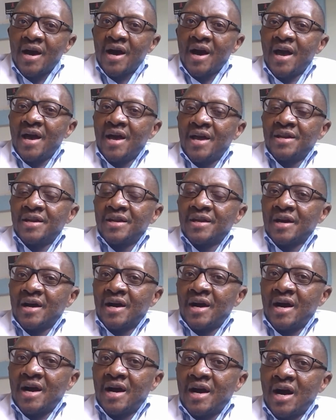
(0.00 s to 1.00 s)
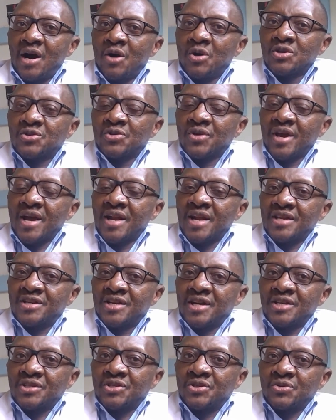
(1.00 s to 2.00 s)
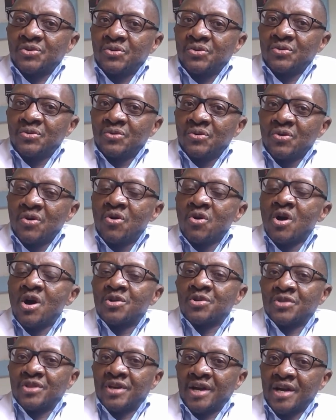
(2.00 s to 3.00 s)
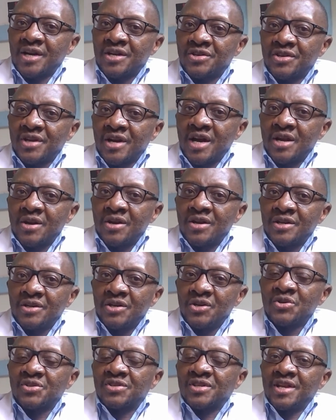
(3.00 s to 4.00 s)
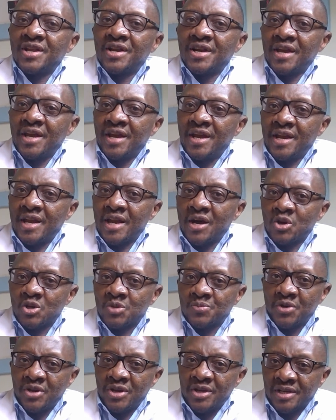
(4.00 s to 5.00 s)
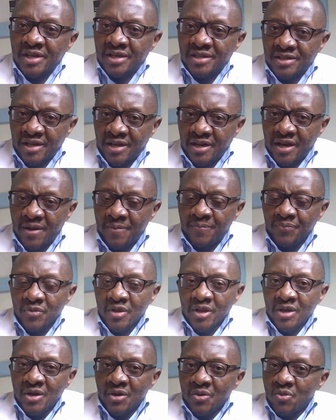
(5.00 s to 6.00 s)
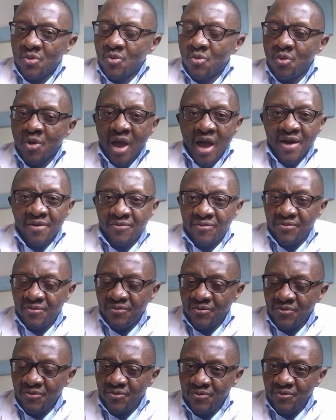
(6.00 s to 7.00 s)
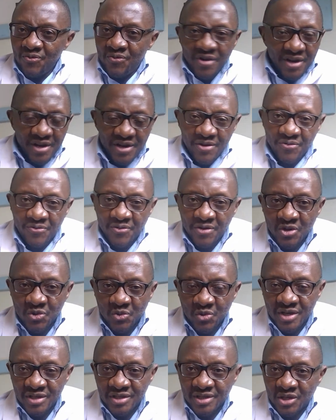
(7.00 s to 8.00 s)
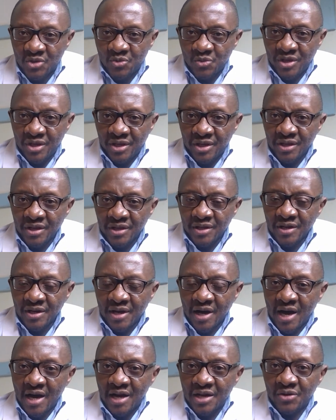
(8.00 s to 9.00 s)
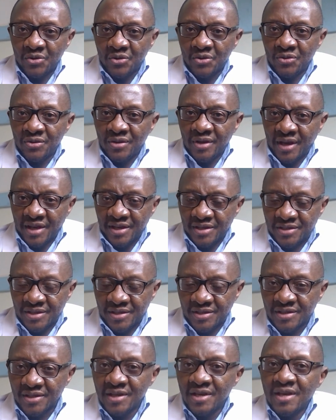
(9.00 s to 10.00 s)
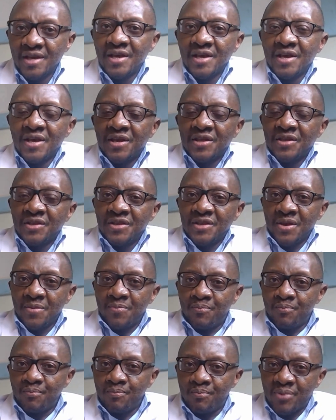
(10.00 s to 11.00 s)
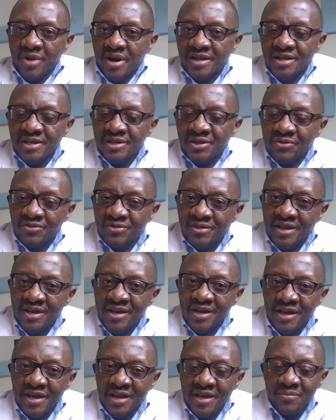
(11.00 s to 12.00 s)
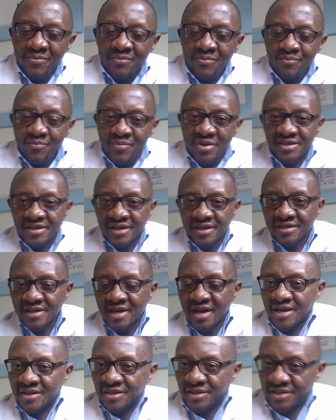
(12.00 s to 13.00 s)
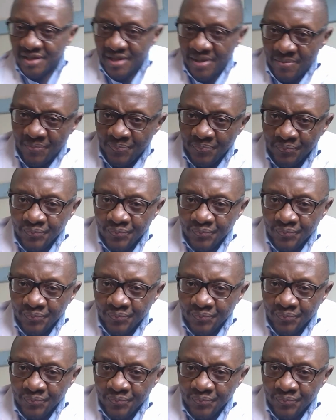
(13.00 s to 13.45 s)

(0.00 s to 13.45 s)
and I also get a chance to go out of the country and do surgery in a hospital in Tanzania. We have very different ways that we handle the cases. The practice of surgery basics are the same,